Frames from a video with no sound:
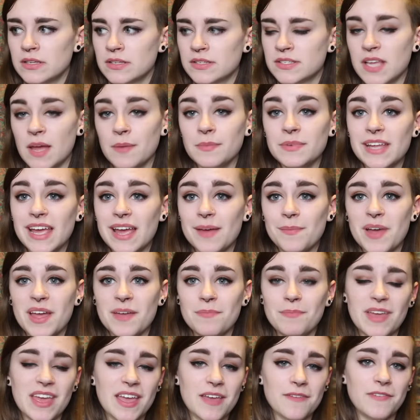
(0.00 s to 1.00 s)
Someday I
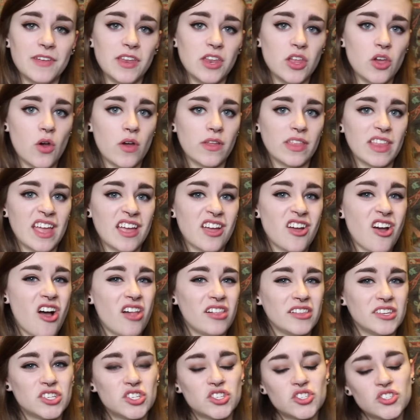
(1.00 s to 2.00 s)
might make a video on like
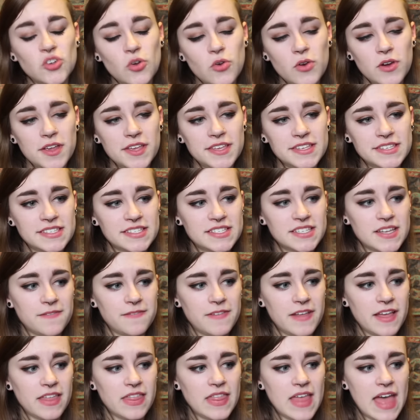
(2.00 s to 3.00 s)
college stories and
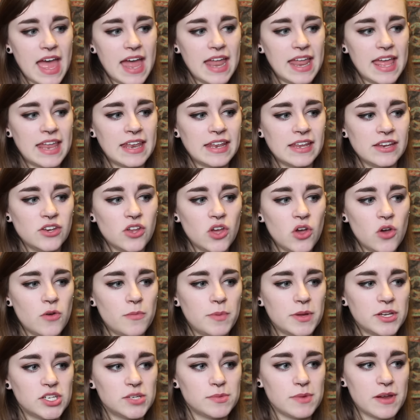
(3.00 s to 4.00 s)
stuff like that, and I know
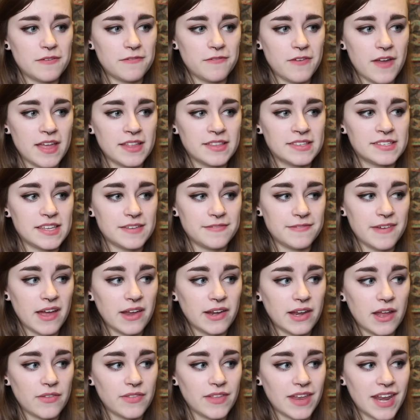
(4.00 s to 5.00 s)
a bunch of my friends, they
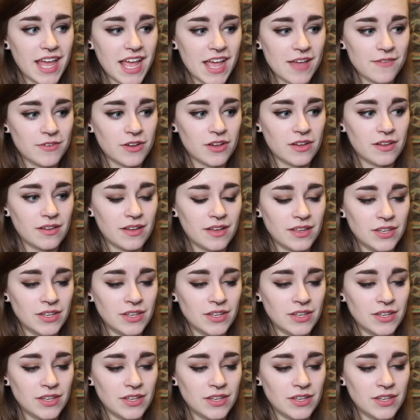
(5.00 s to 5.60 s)
found out that I have a,